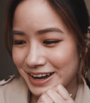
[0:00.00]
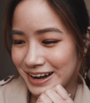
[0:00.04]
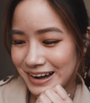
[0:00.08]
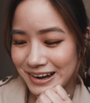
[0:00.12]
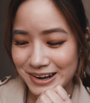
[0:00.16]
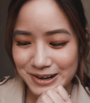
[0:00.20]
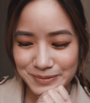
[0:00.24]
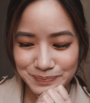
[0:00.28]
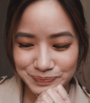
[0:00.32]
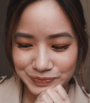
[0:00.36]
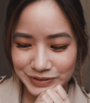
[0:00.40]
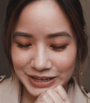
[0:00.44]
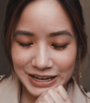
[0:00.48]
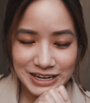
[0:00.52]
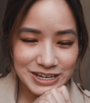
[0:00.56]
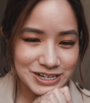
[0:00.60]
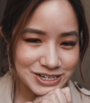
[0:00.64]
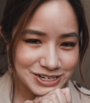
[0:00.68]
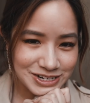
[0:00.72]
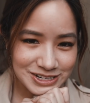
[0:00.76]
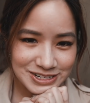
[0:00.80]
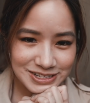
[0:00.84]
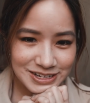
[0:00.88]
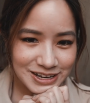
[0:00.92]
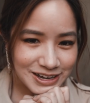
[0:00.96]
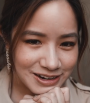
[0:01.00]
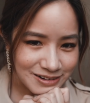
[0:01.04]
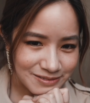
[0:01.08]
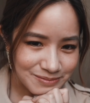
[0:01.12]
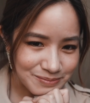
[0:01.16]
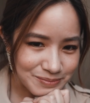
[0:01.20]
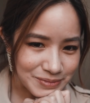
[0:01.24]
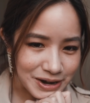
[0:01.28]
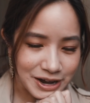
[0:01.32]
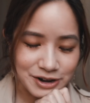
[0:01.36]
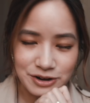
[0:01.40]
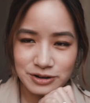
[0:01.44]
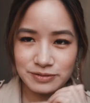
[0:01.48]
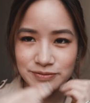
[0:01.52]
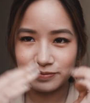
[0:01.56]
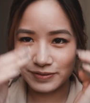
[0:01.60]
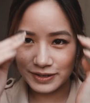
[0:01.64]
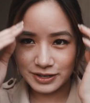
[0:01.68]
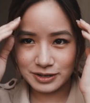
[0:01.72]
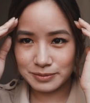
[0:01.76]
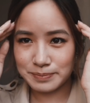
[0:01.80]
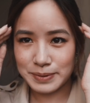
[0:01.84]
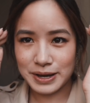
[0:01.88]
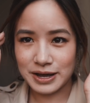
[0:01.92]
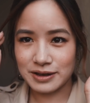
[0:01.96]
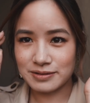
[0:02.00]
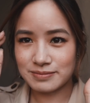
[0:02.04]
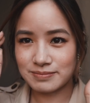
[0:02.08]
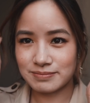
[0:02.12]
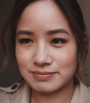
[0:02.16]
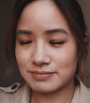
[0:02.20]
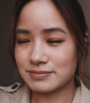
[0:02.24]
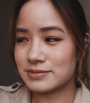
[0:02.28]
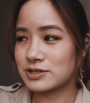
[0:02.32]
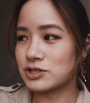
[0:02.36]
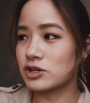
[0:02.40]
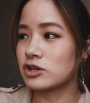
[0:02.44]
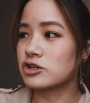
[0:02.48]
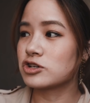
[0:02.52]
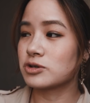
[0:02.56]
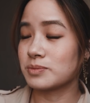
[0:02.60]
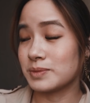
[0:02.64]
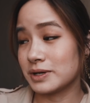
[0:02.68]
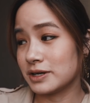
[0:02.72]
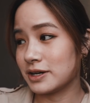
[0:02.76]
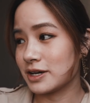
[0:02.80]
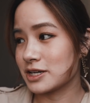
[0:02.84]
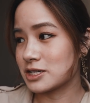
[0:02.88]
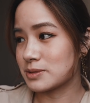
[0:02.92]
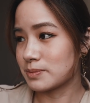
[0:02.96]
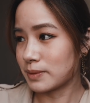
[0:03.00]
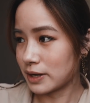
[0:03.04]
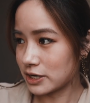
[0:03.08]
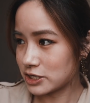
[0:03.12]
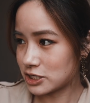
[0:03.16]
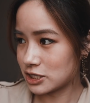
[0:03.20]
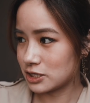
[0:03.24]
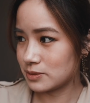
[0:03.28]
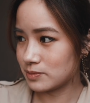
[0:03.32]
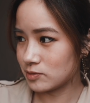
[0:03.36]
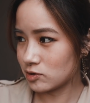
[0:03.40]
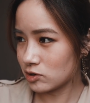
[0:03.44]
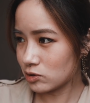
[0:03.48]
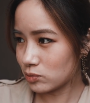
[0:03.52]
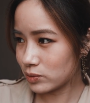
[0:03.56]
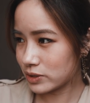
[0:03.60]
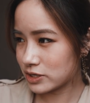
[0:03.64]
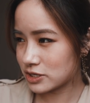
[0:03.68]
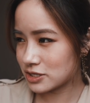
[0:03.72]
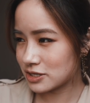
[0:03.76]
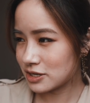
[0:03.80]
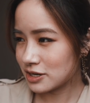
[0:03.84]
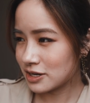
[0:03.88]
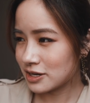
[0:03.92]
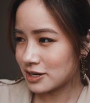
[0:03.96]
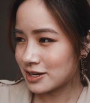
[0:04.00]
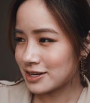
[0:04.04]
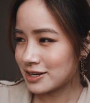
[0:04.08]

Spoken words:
Yeah, it's just that I don't think about social media as much anymore, which